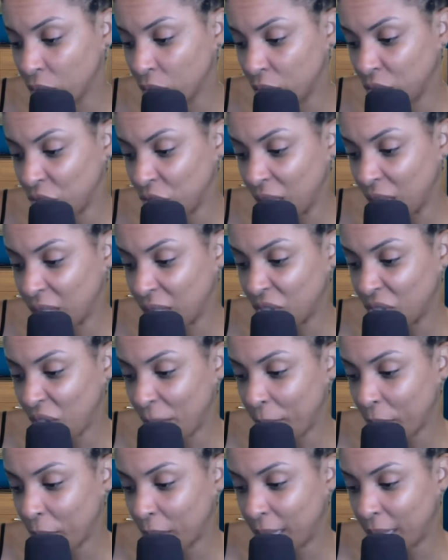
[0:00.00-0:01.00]
Jess
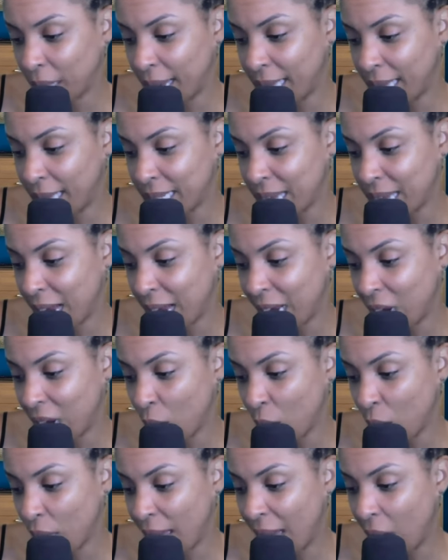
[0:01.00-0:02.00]
Shepherd last night, and
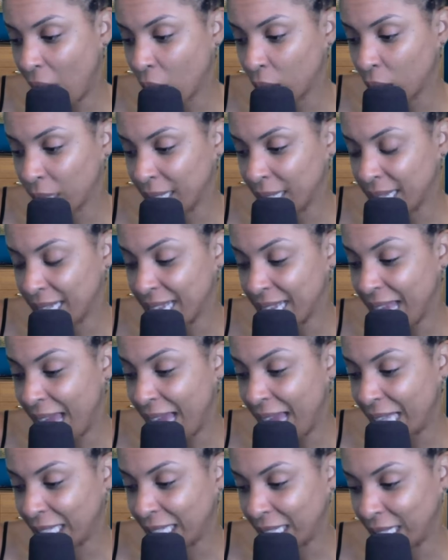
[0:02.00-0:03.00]
without Lindsey
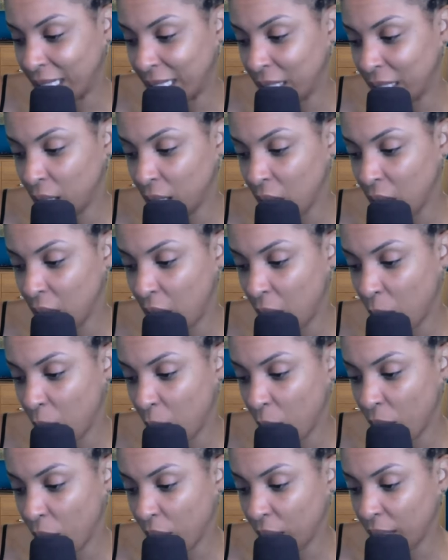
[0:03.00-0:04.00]
Allen um,
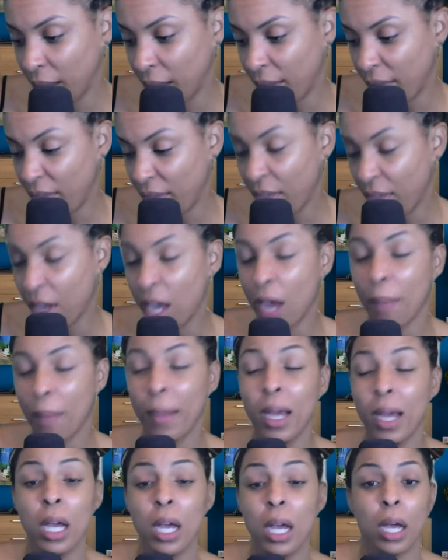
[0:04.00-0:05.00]
with a left thumb.
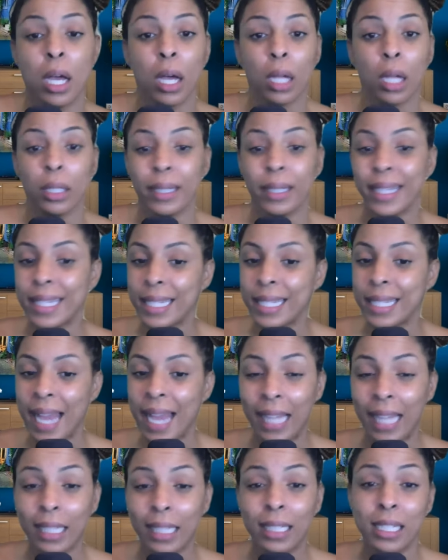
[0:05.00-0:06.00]
Lindsey
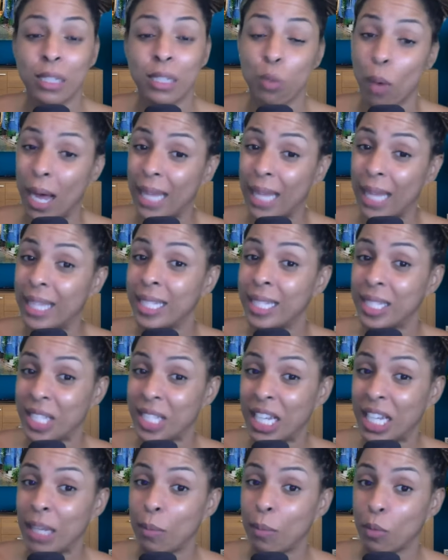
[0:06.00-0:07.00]
Allen is why this
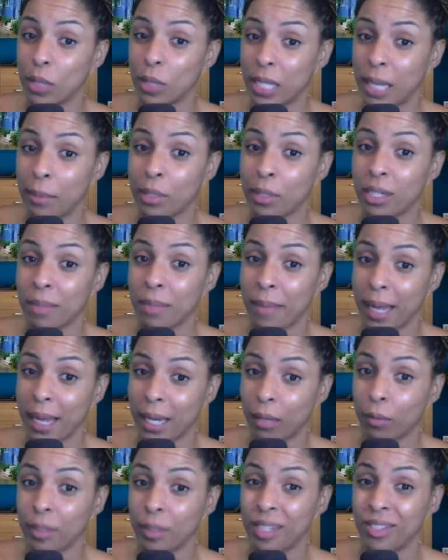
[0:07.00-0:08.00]
team was able to make
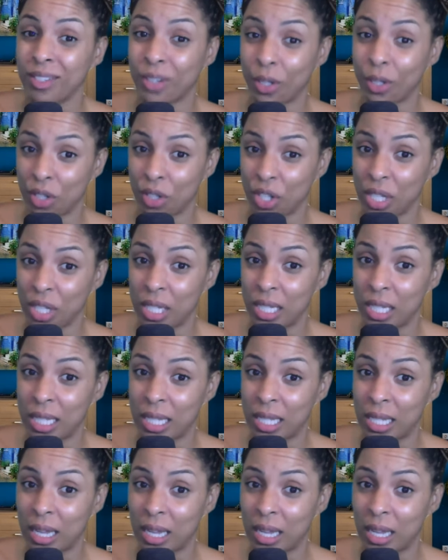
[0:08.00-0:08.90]
a resurgence.